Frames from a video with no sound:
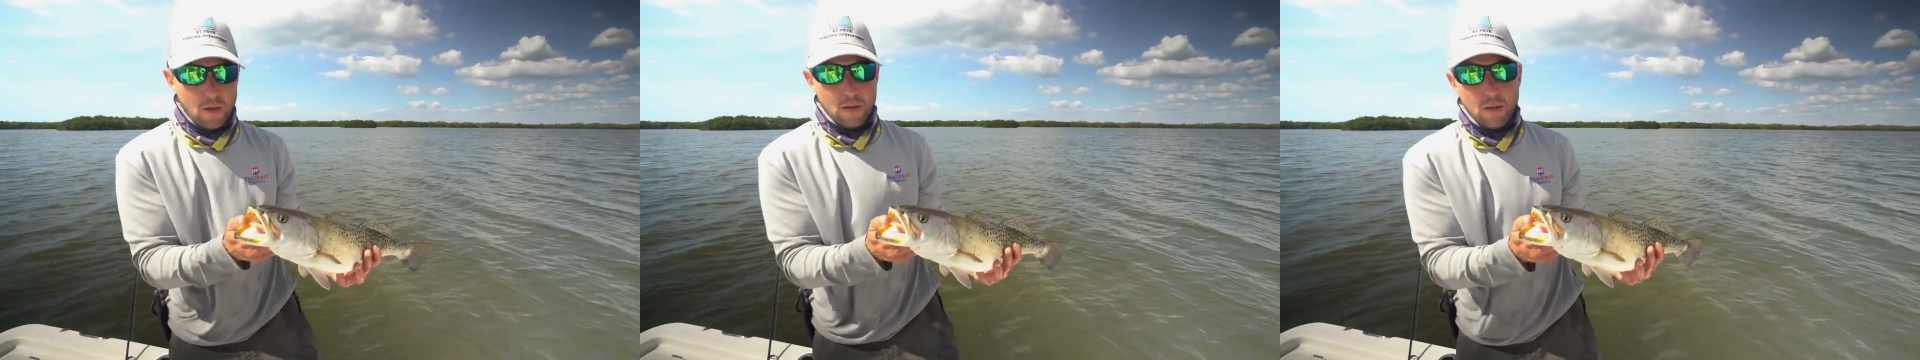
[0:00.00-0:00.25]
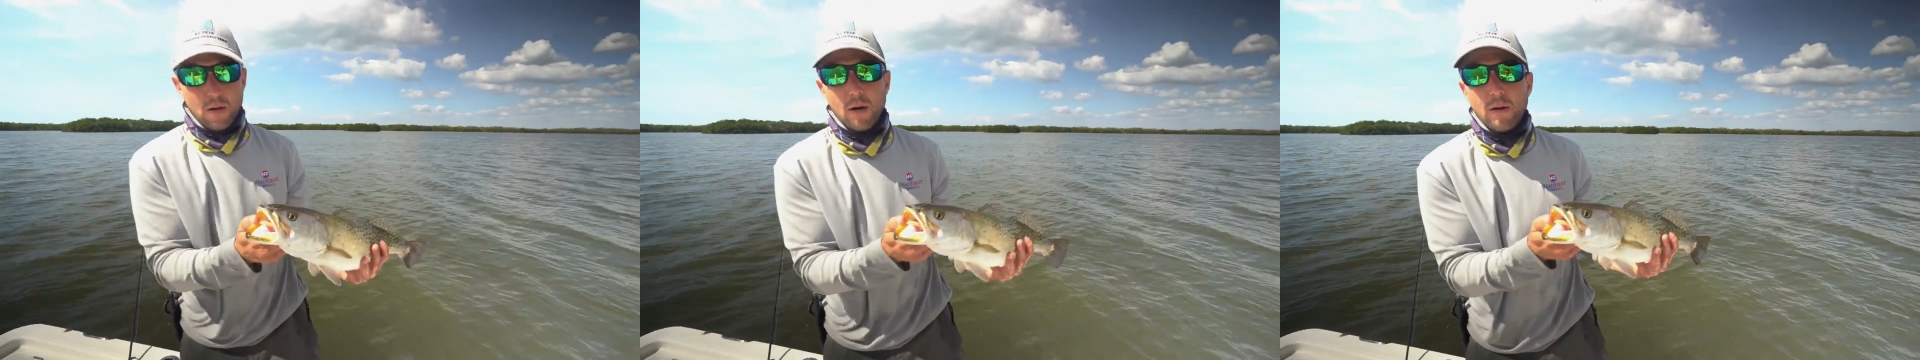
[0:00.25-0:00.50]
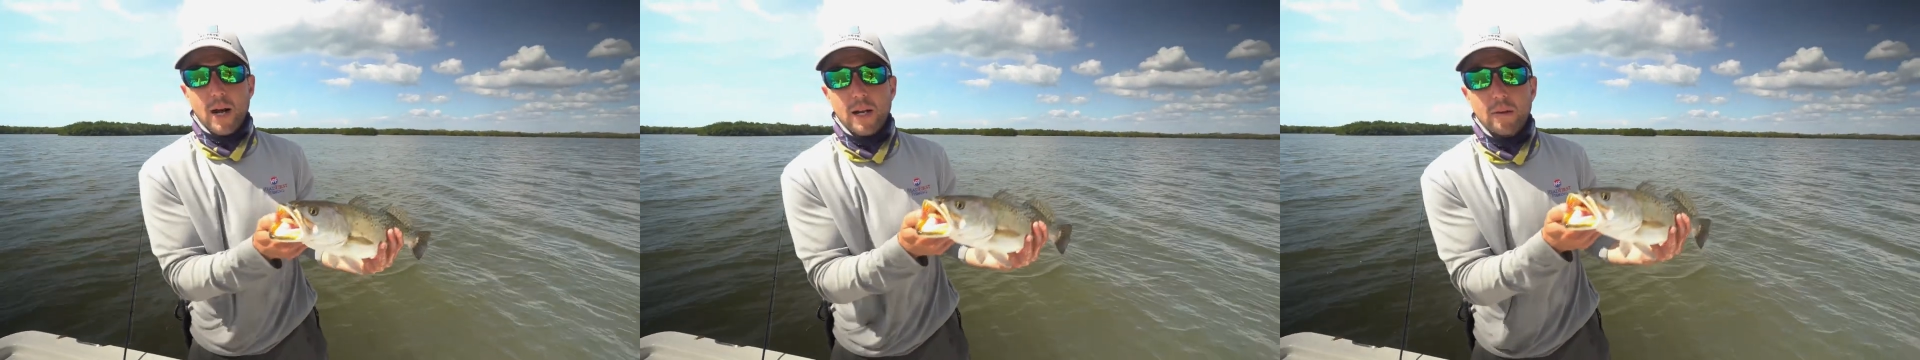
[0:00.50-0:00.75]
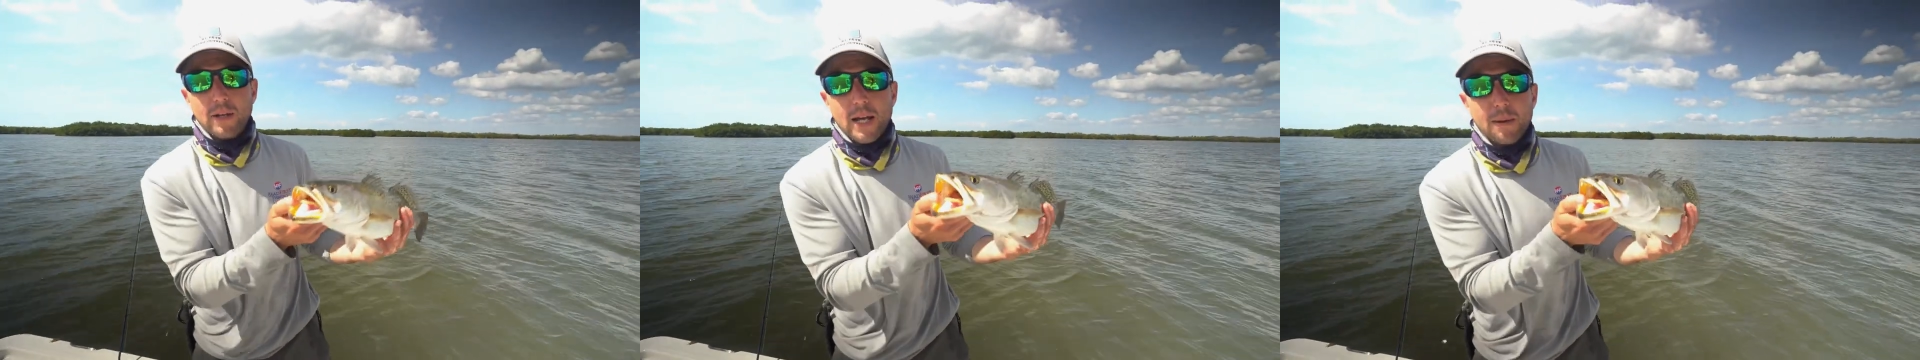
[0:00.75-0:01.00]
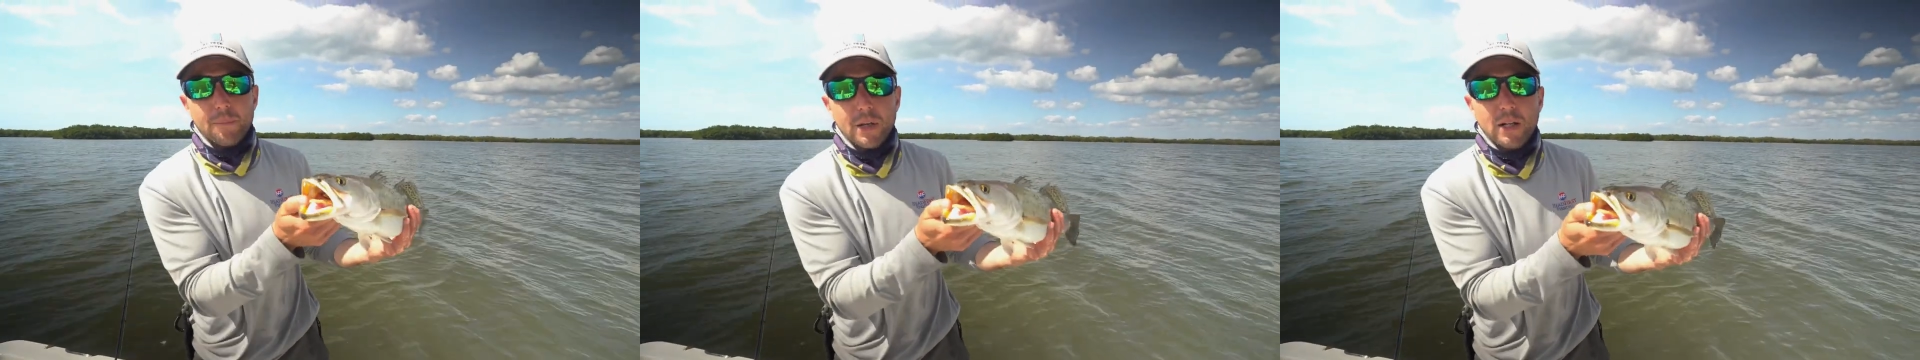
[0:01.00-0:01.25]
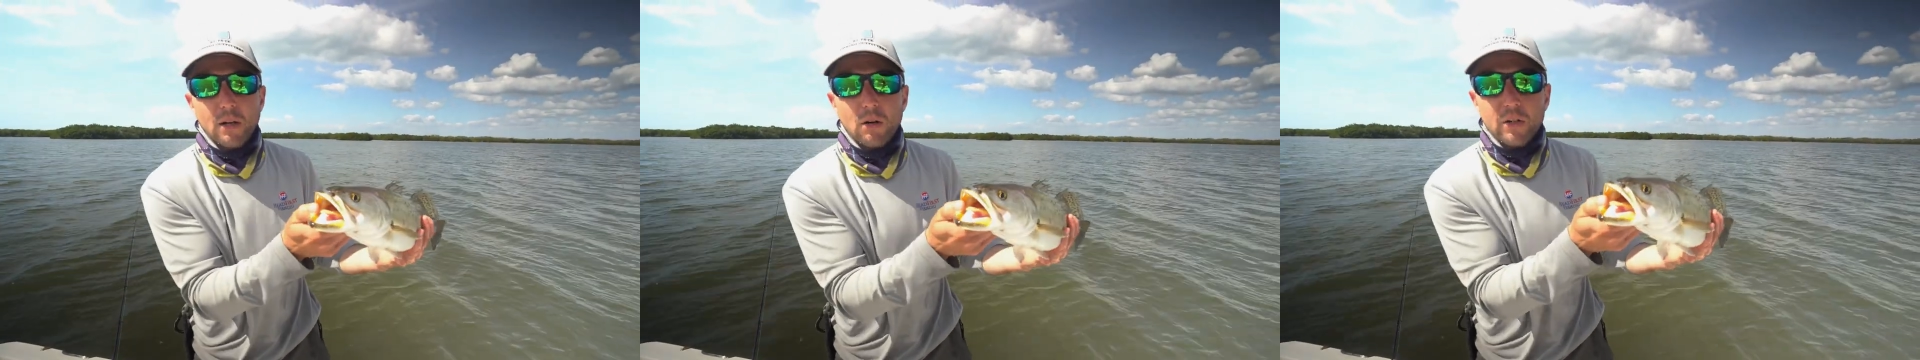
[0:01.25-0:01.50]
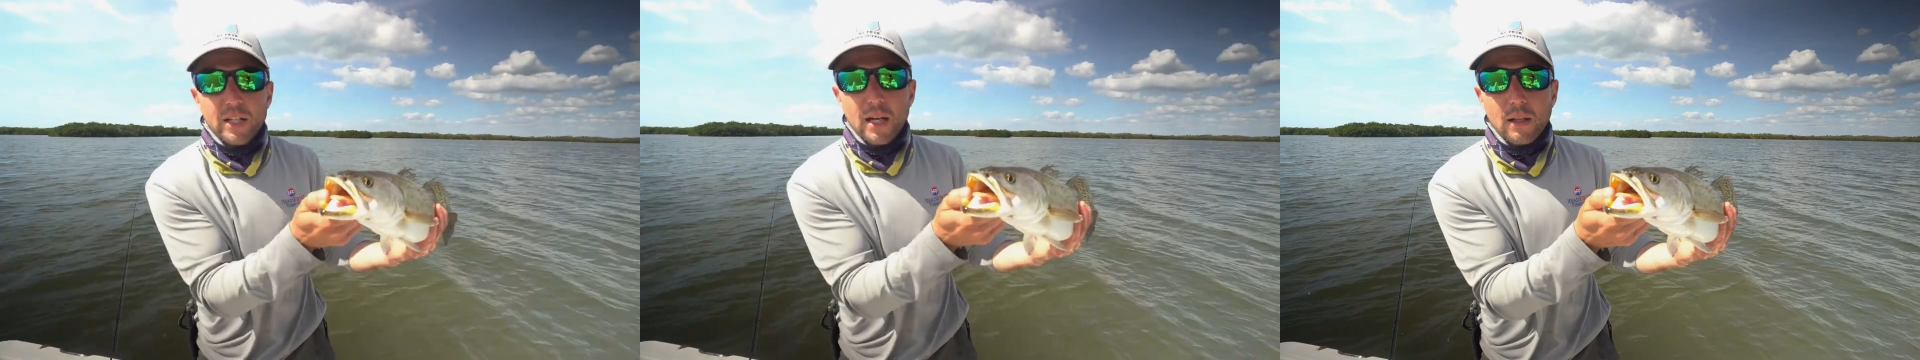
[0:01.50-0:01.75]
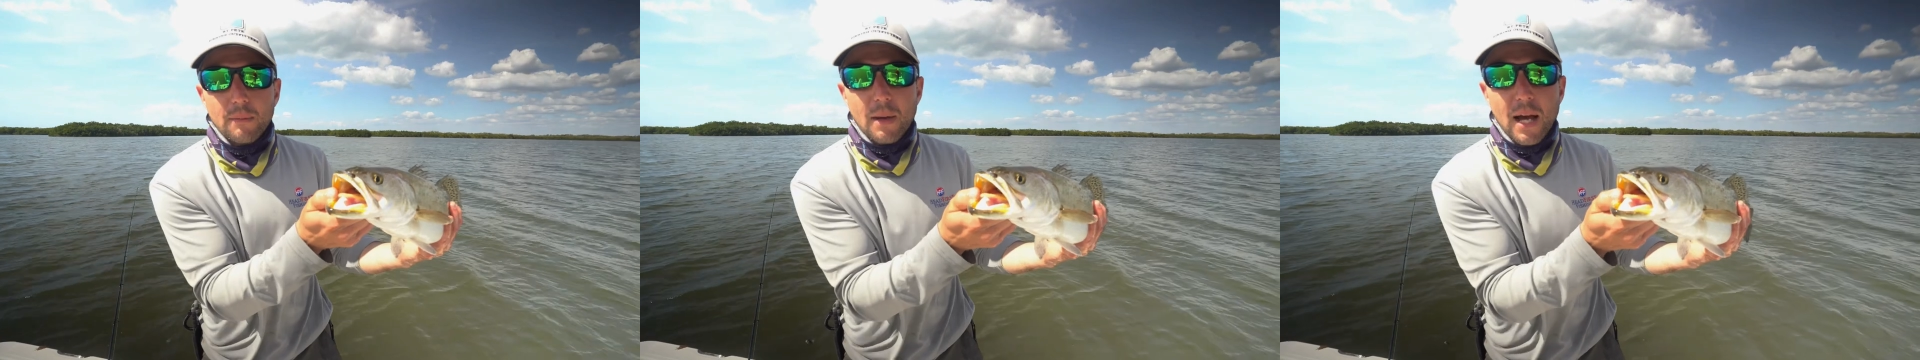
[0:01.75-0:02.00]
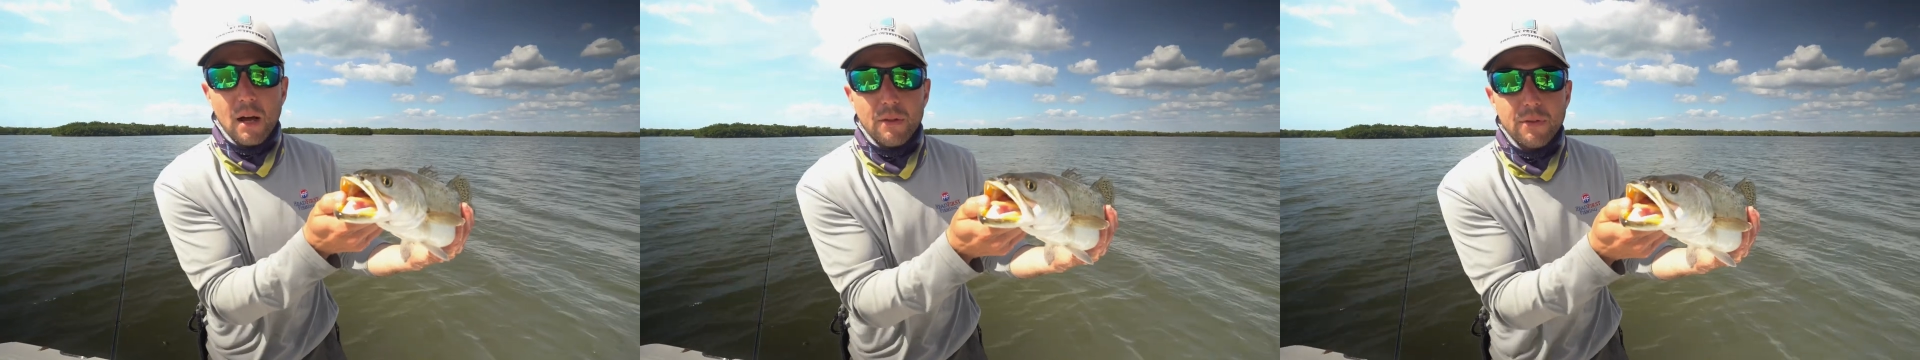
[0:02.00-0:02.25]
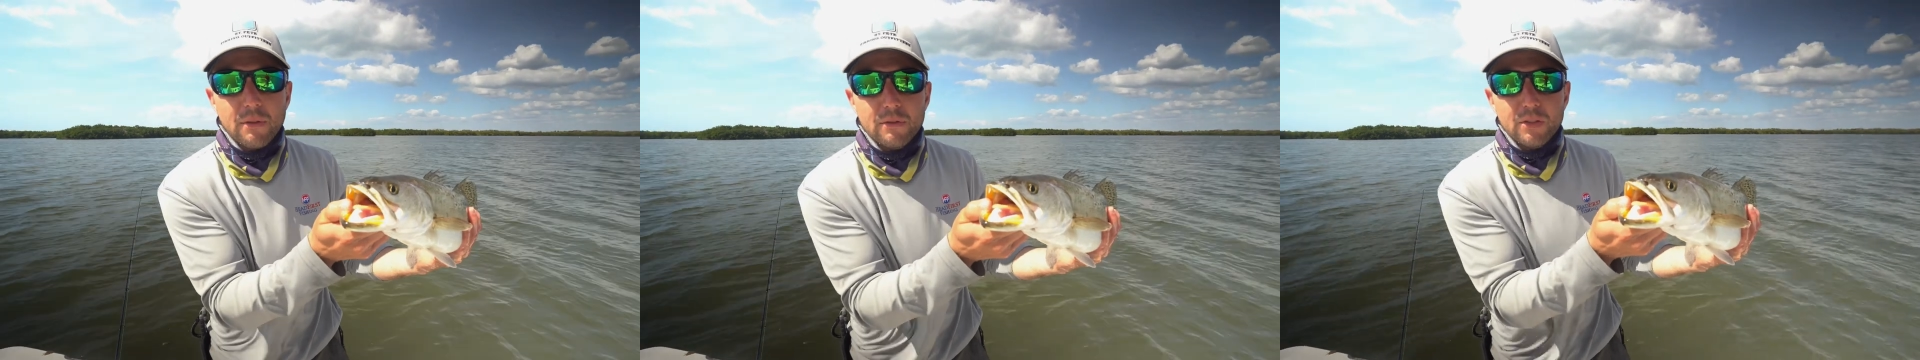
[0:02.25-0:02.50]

All right, we've got a big old yellowmouth